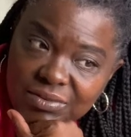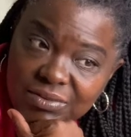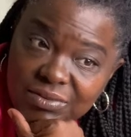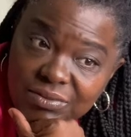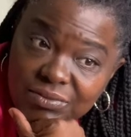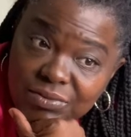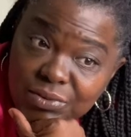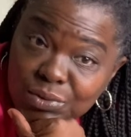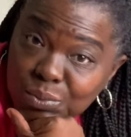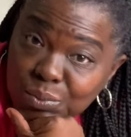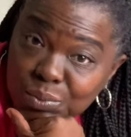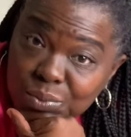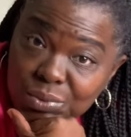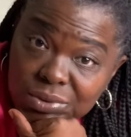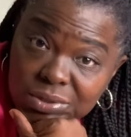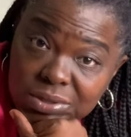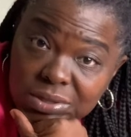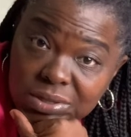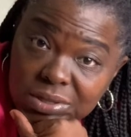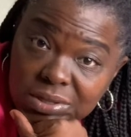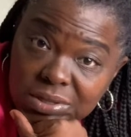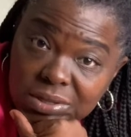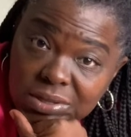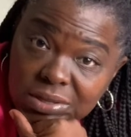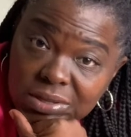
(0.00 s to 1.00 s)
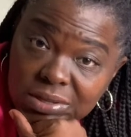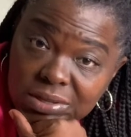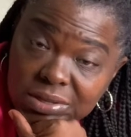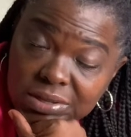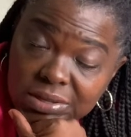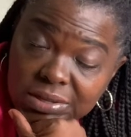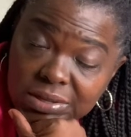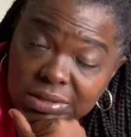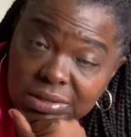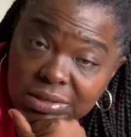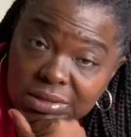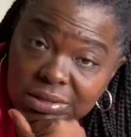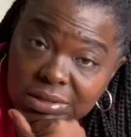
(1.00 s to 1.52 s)
for one,
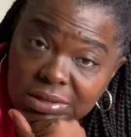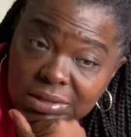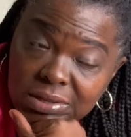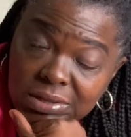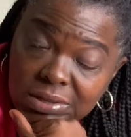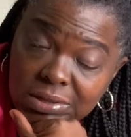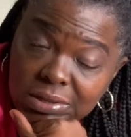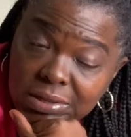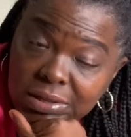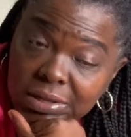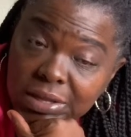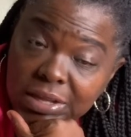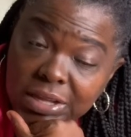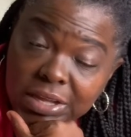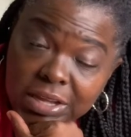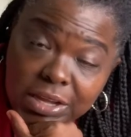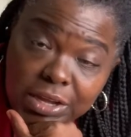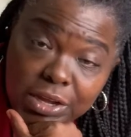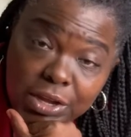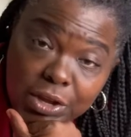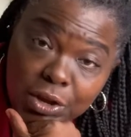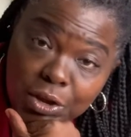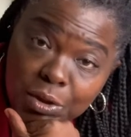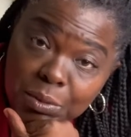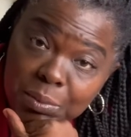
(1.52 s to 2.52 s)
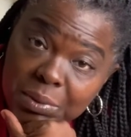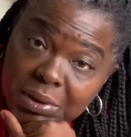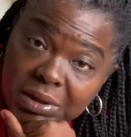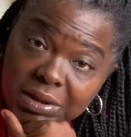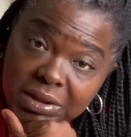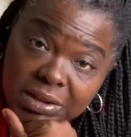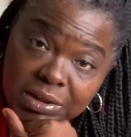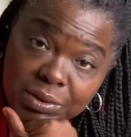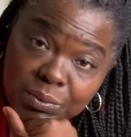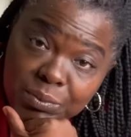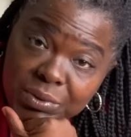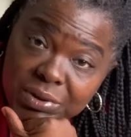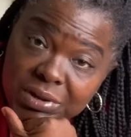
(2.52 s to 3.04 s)
everybody
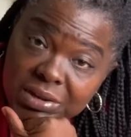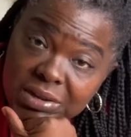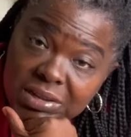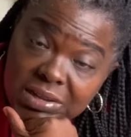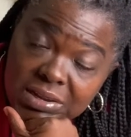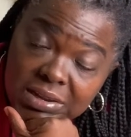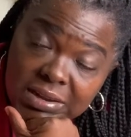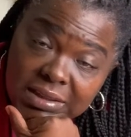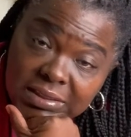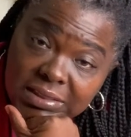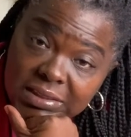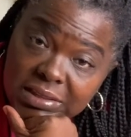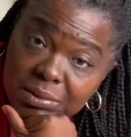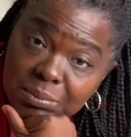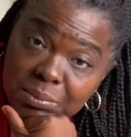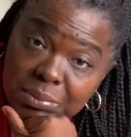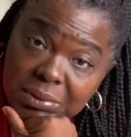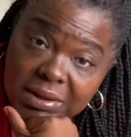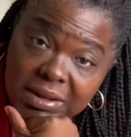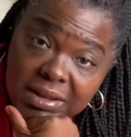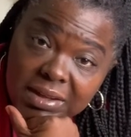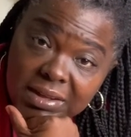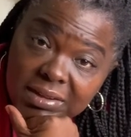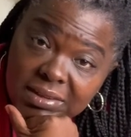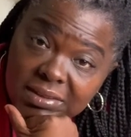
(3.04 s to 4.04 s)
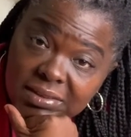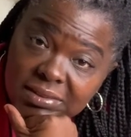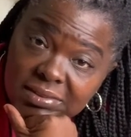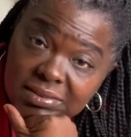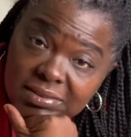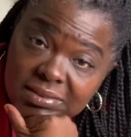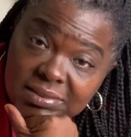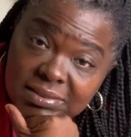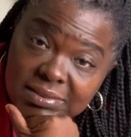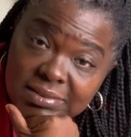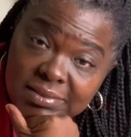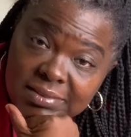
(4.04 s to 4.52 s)
ain't ready to get out that box.